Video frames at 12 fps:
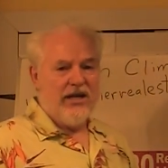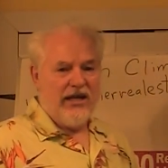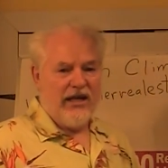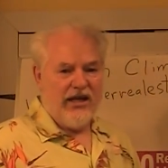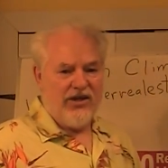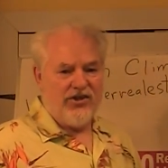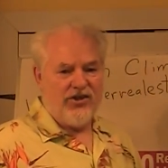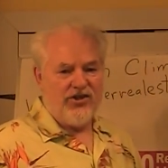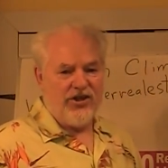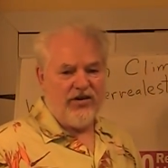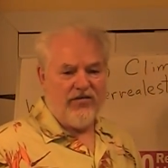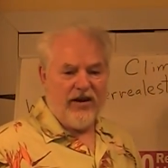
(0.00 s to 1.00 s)
is to
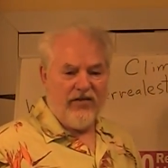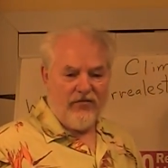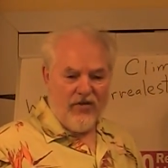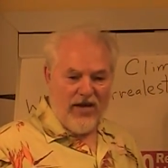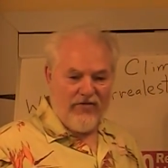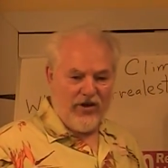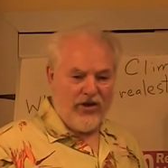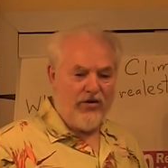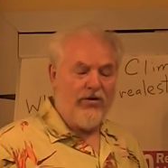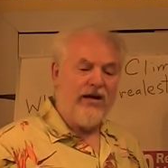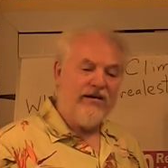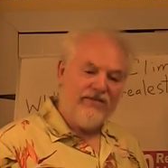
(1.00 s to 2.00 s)
generate
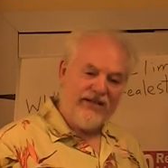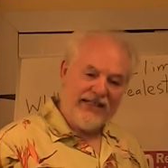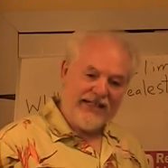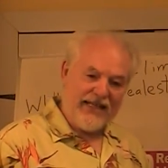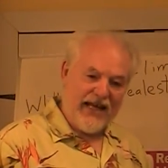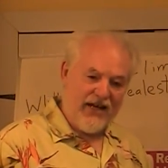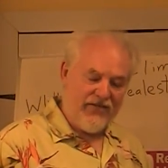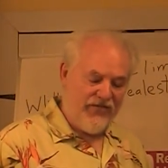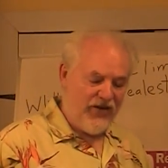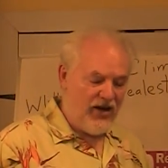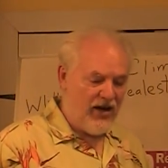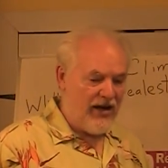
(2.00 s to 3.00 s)
revenue for the state of
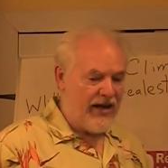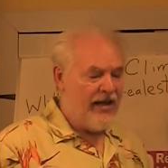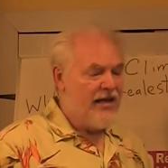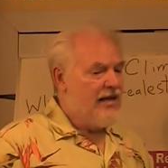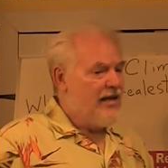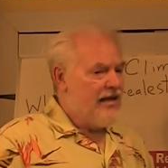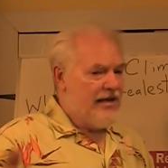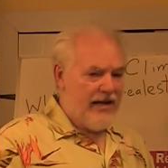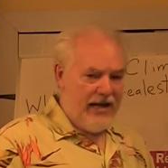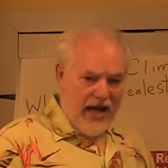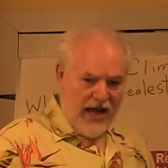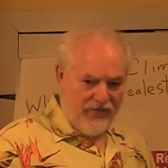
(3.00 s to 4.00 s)
Florida.
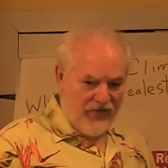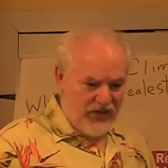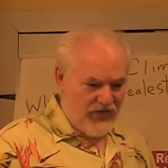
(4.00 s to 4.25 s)
Not for the